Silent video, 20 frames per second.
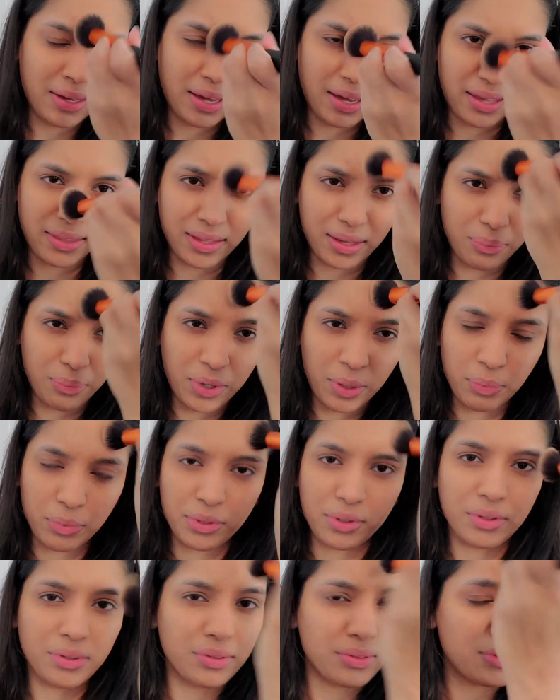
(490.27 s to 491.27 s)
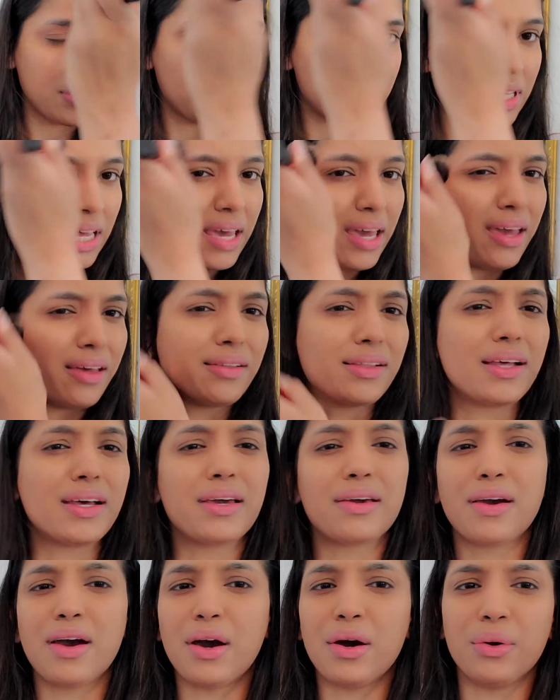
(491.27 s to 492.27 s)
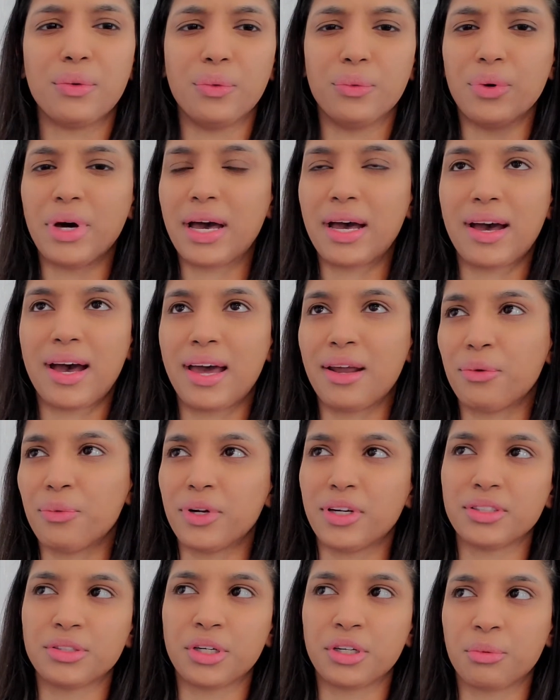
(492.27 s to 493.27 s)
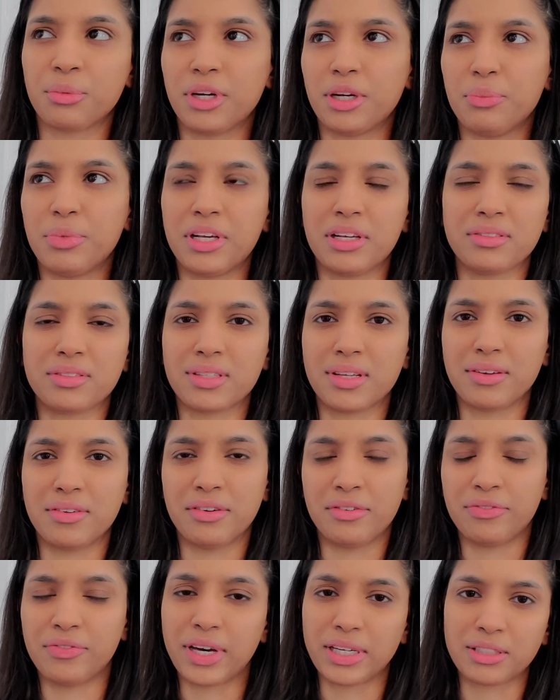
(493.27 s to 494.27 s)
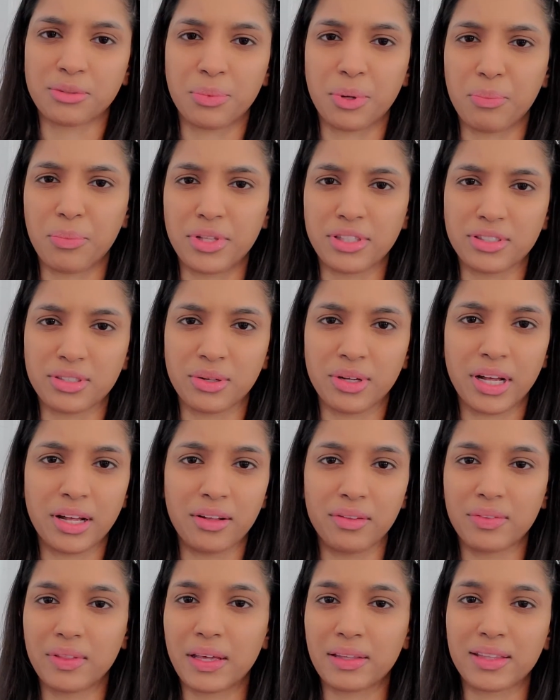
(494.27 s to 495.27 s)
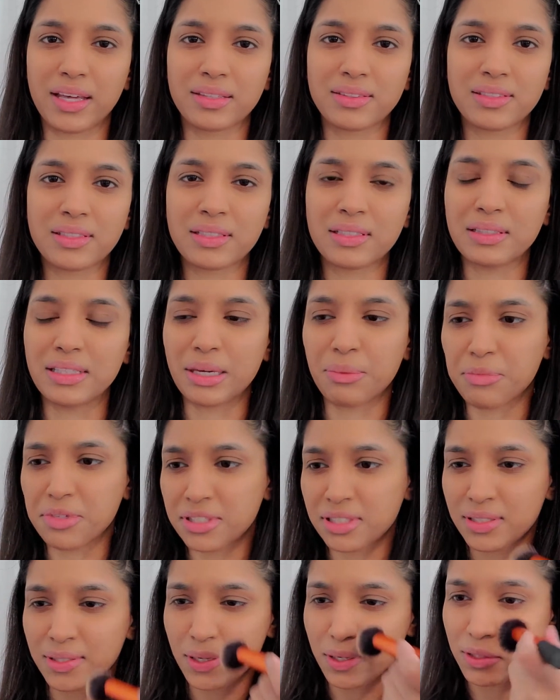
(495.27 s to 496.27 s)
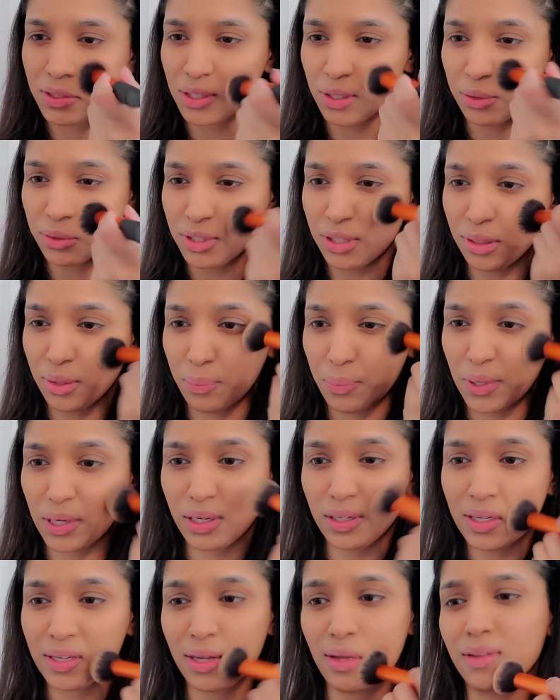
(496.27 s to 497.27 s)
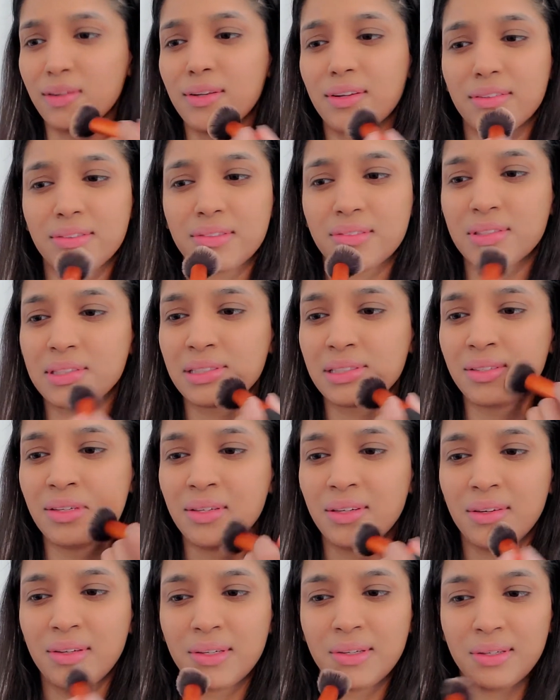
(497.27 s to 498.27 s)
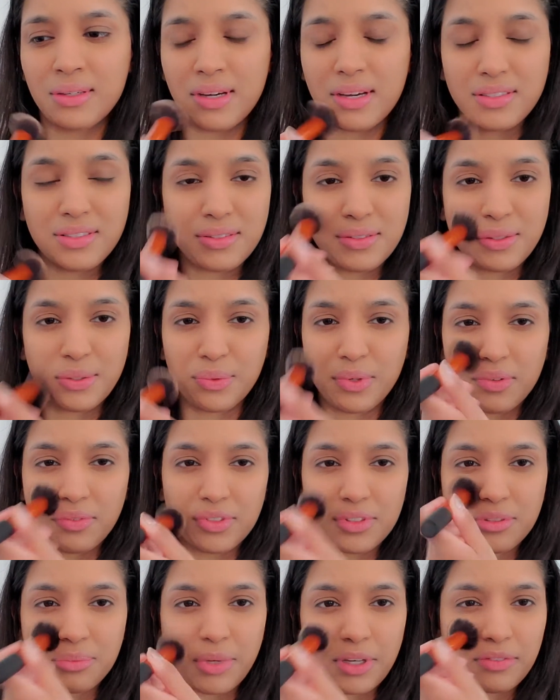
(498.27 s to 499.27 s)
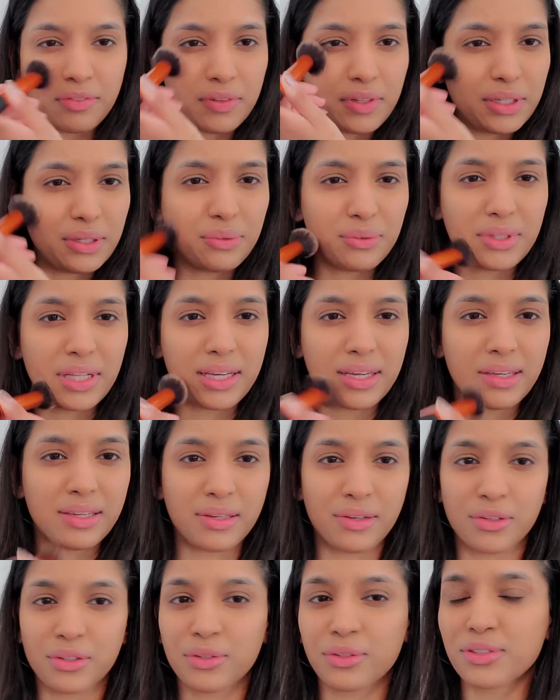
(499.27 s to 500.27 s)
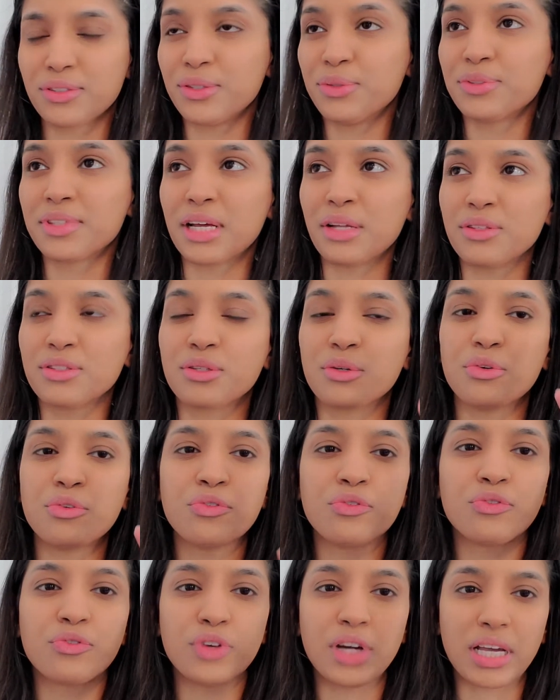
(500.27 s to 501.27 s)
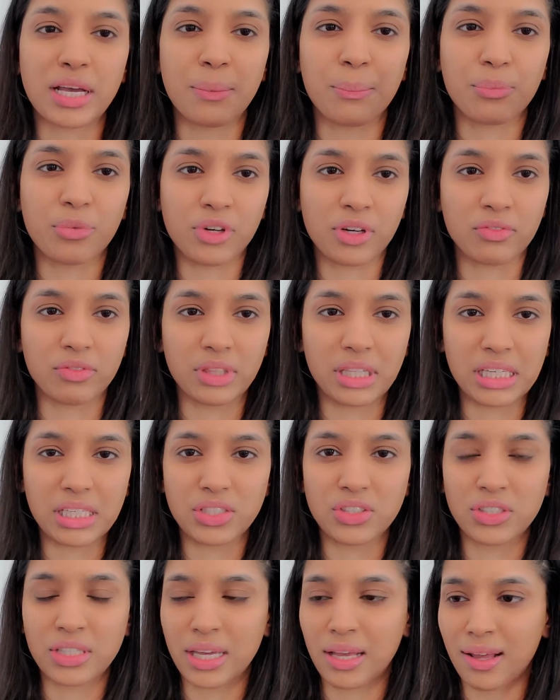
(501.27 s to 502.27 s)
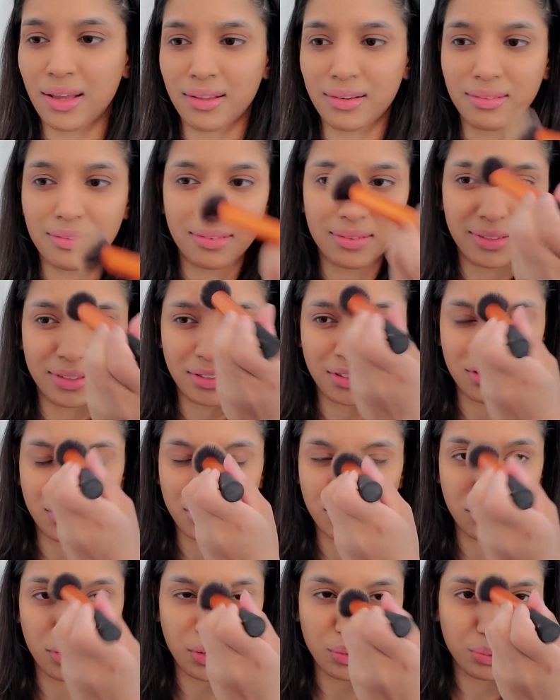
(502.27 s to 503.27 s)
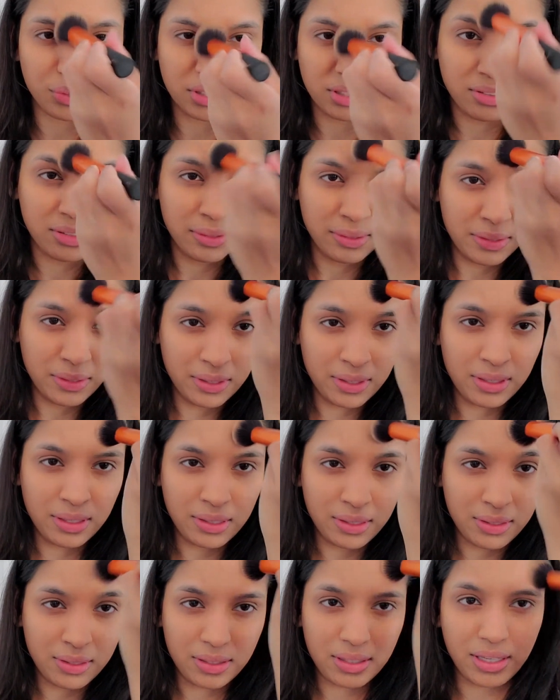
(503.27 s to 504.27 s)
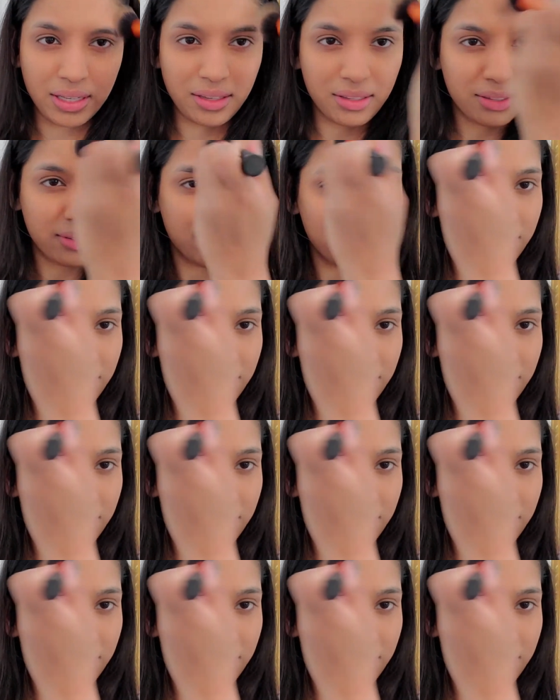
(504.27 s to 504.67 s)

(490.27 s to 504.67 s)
And then people saying, like, oh, I don't want to talk about it because it affects my mental health. Like, that's the lamest excuse in the book, and that's, I just don't have respect for you. Like, you sound so freaking privileged, and it's just gross. Like,